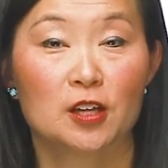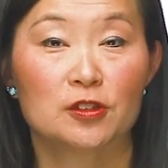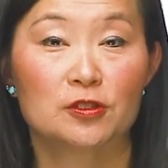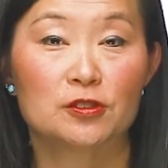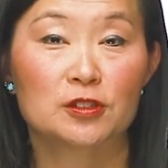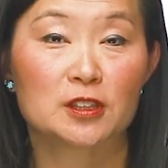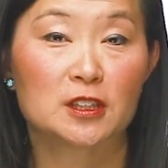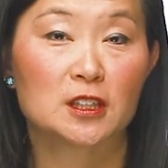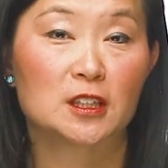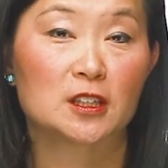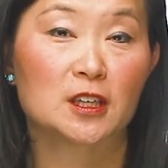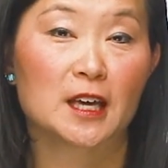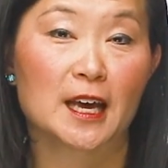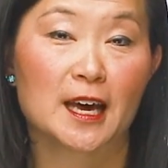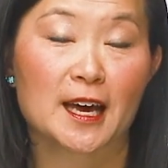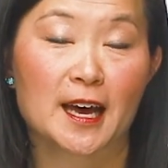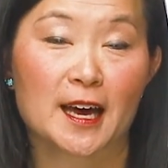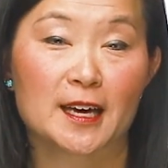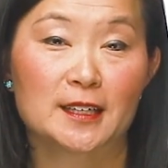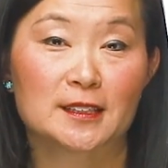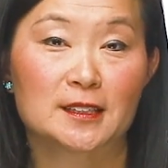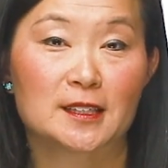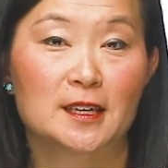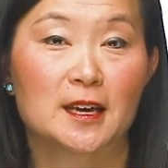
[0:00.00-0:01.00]
Looking
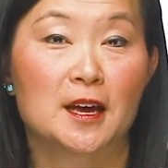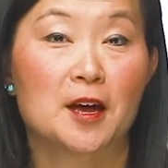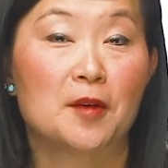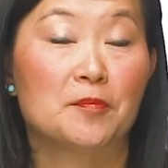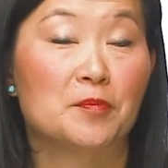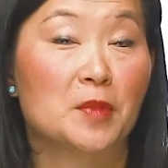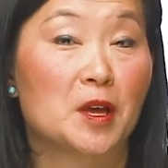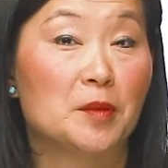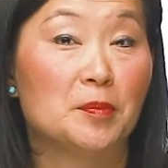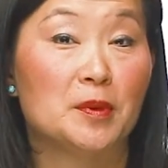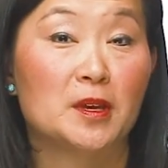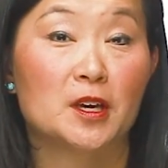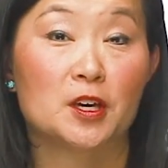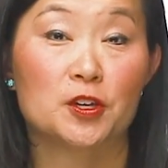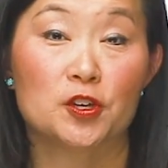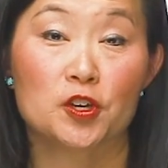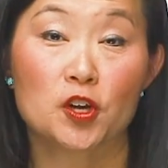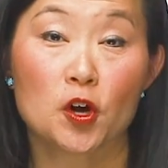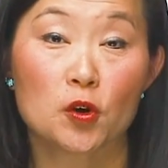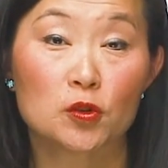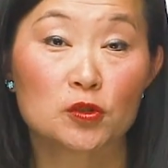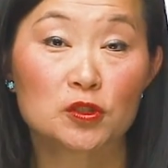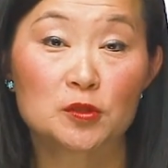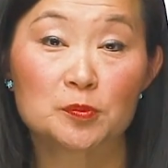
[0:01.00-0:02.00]
at maybe a
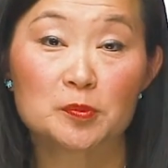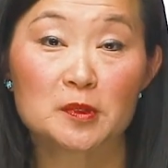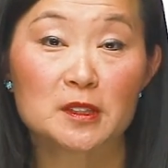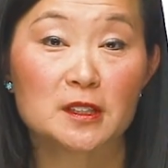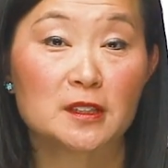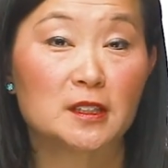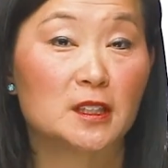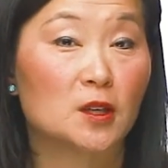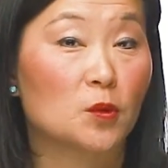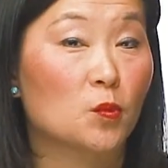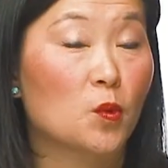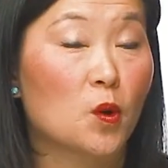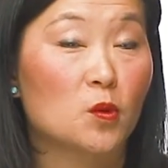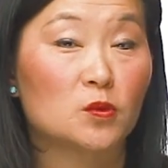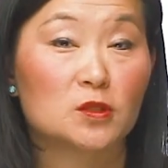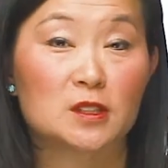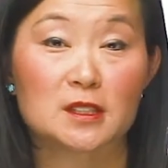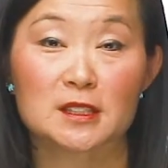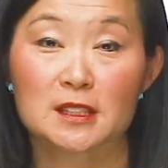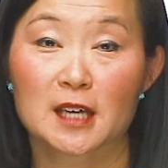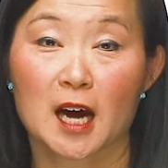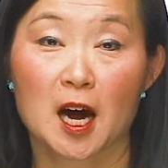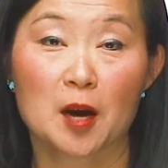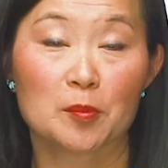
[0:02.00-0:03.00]
nosebleed that won't
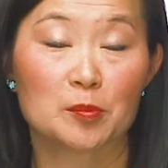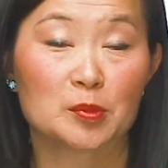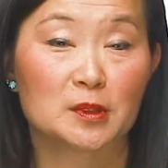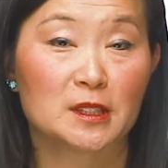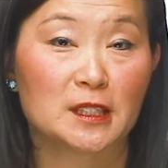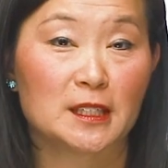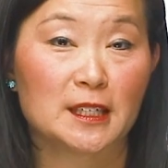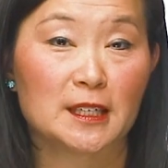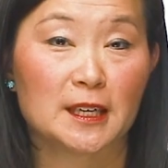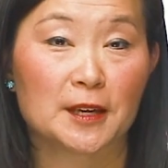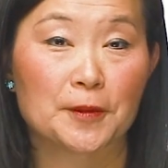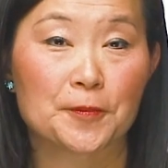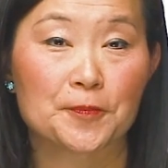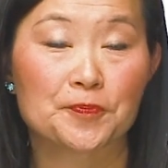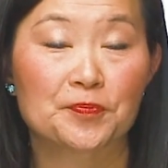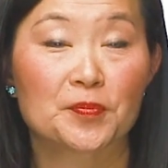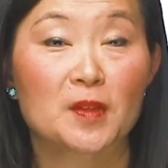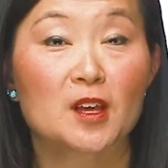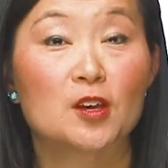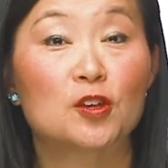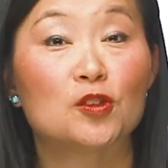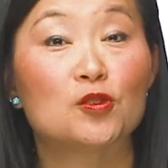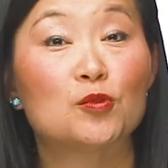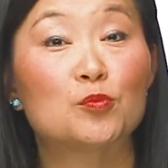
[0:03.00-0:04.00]
stop bleeding,
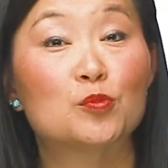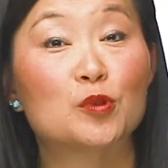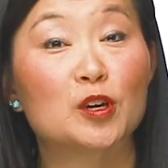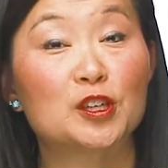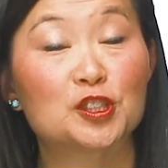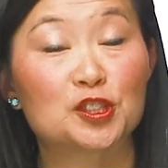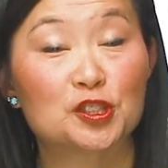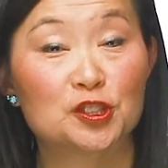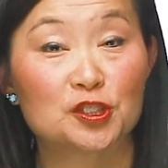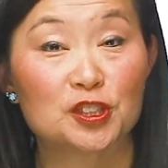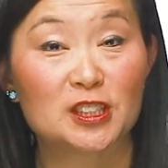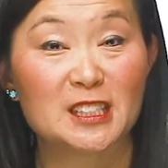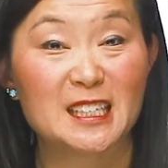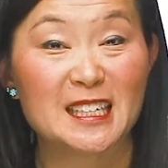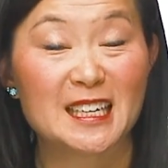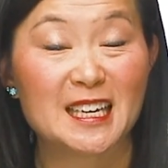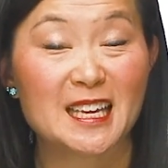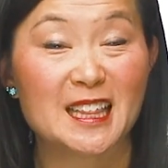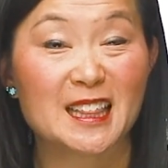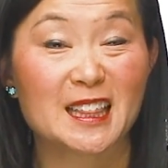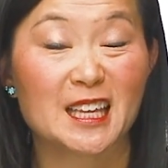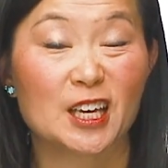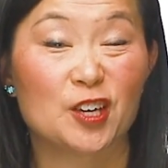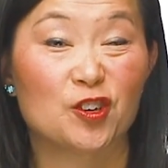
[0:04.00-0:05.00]
you brush your
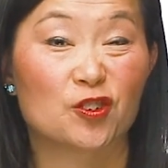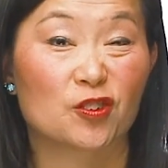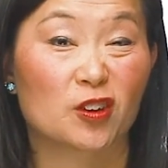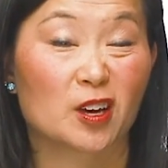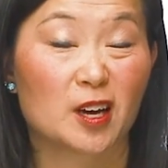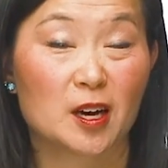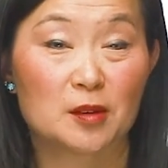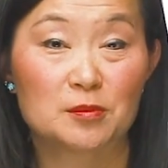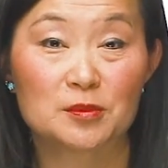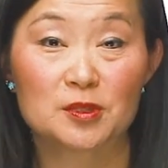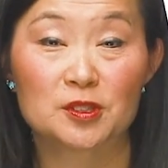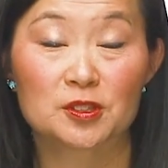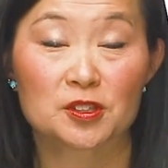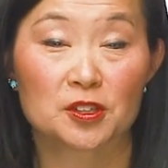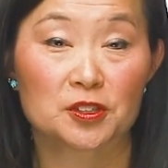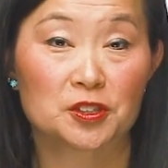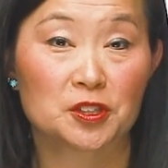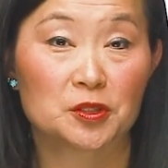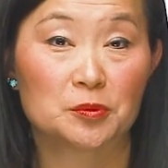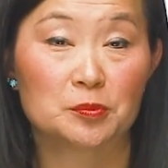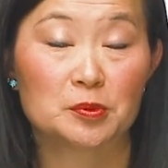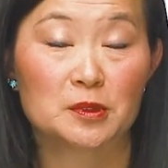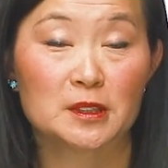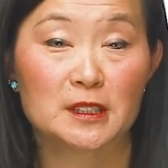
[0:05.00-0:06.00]
teeth and your gums start
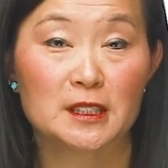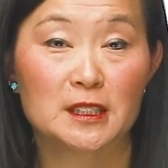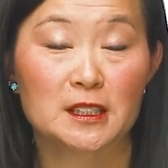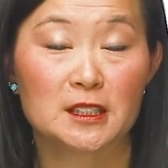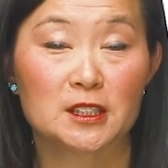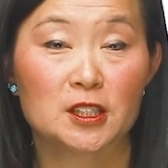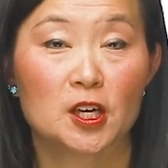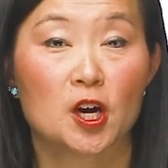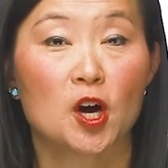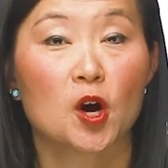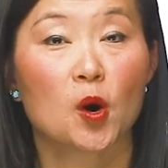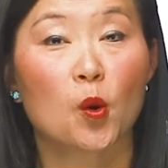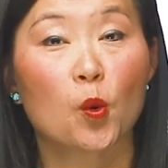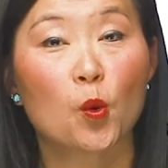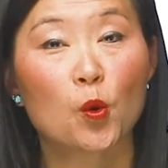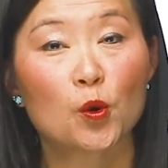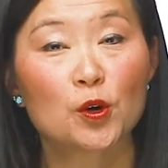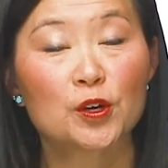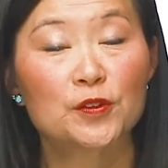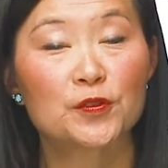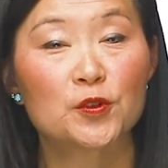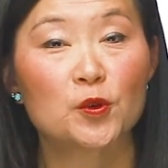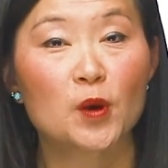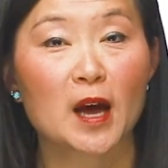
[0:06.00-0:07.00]
to bleed,
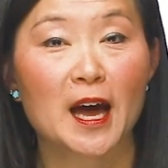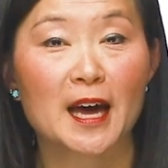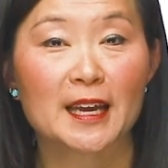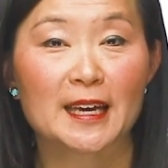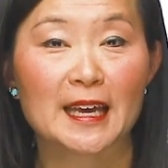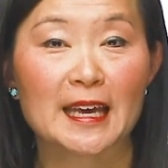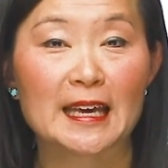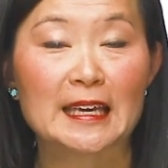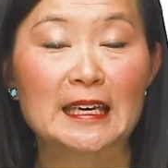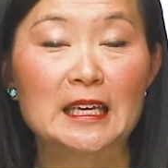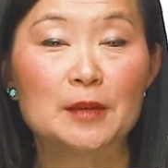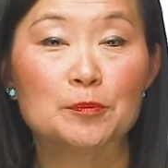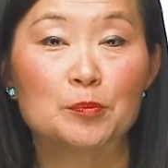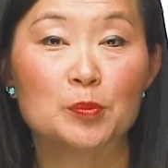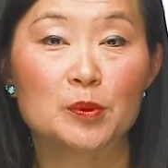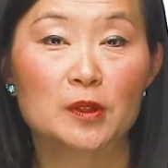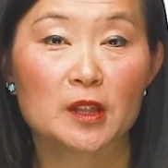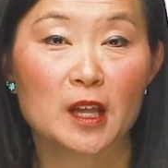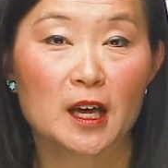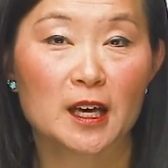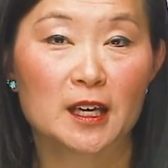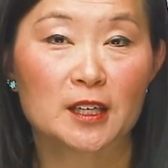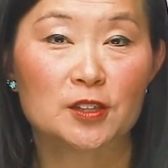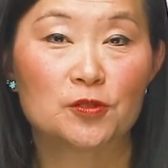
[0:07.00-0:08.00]
or if you had any
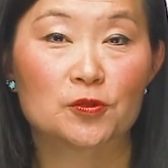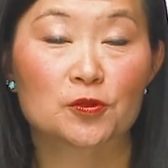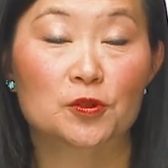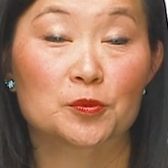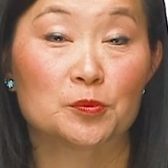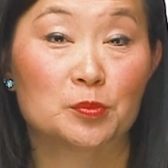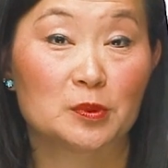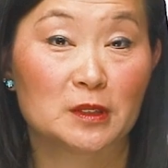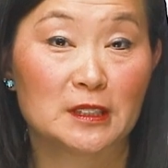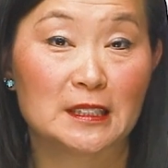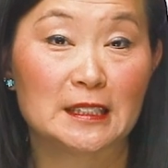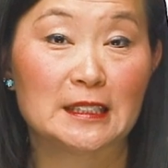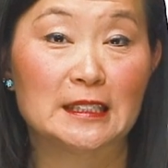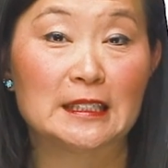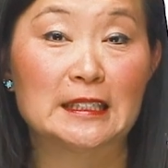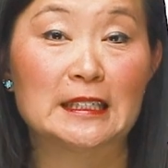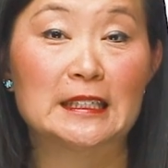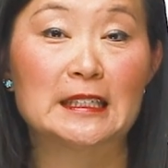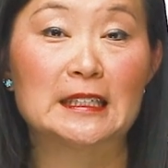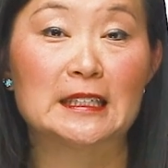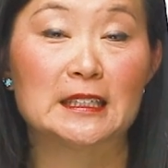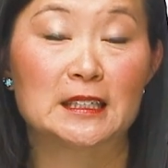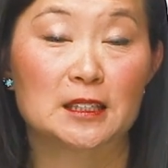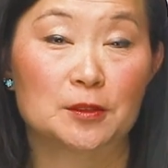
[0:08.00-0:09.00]
blood or
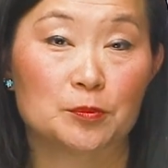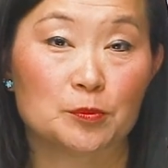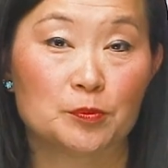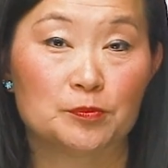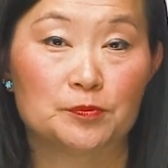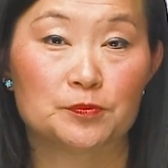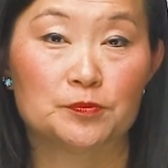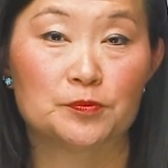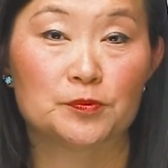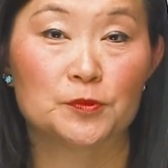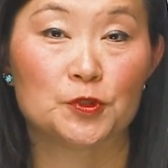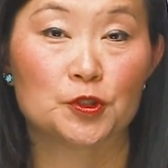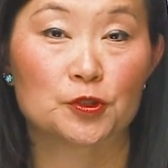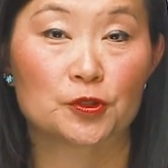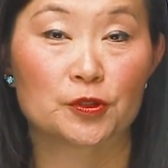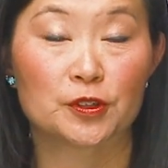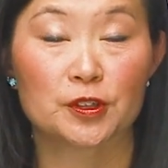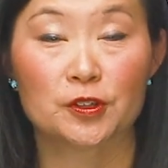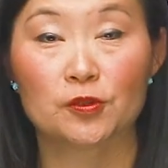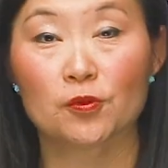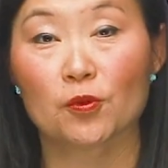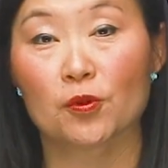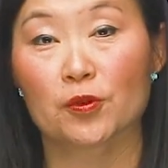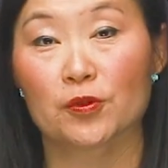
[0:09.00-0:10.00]
bleeding in the
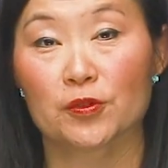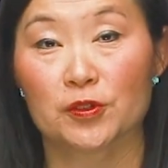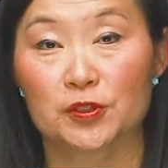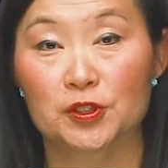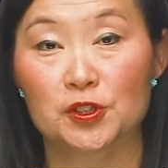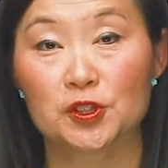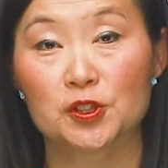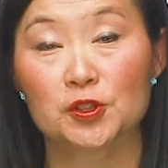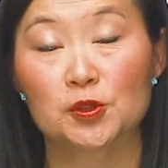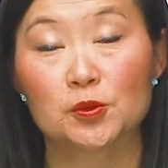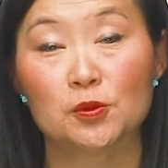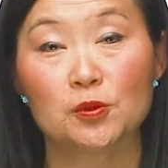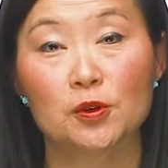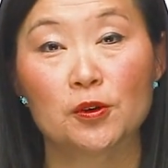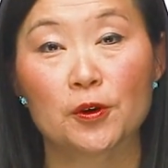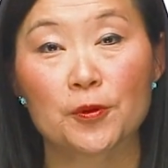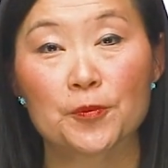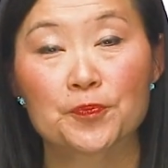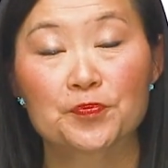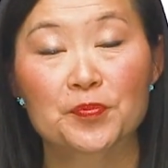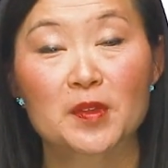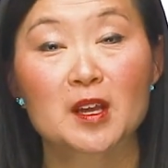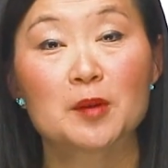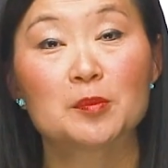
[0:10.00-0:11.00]
urine or the
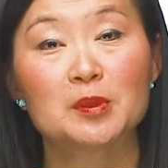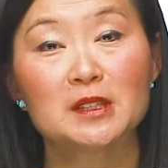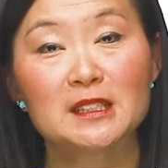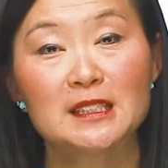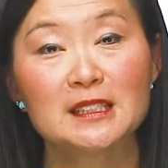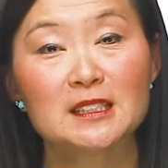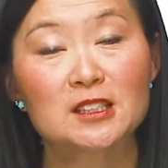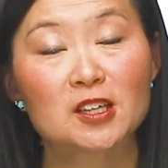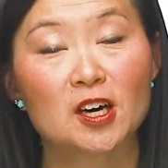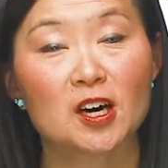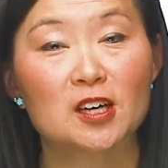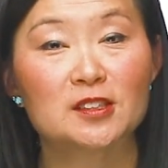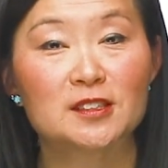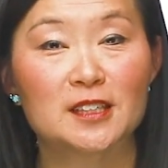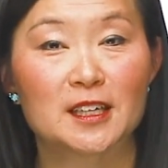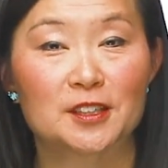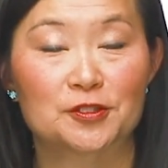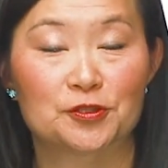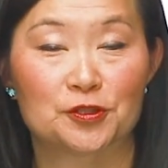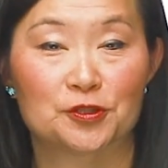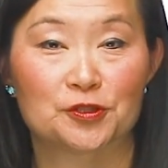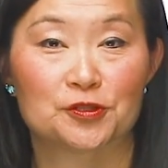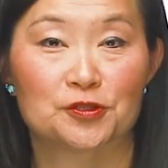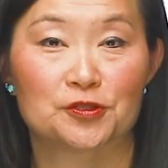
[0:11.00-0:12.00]
stool, please
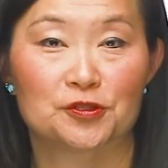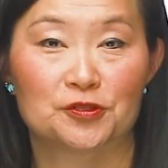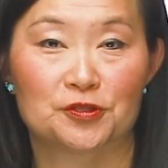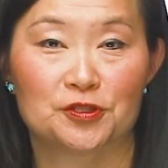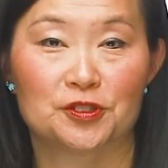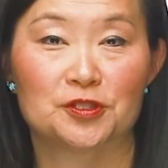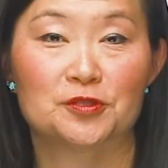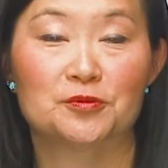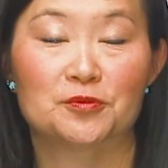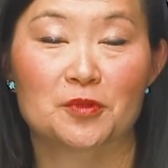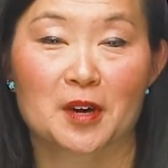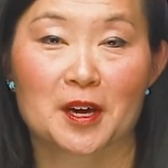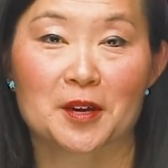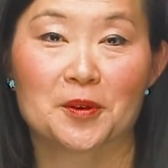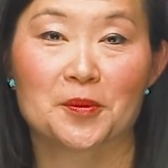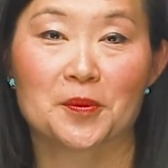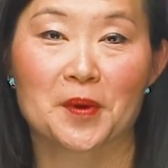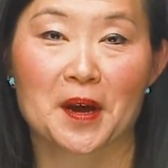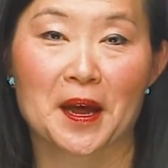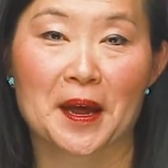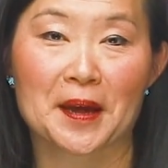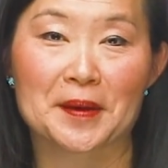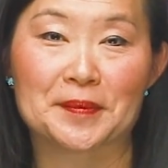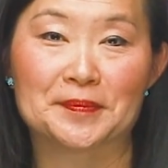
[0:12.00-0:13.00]
contact your surgeon right
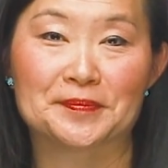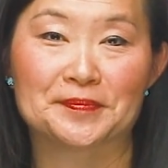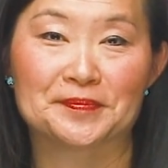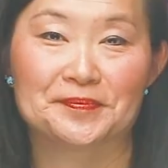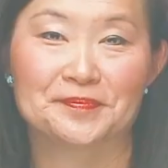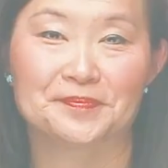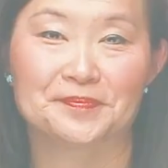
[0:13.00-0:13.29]
away.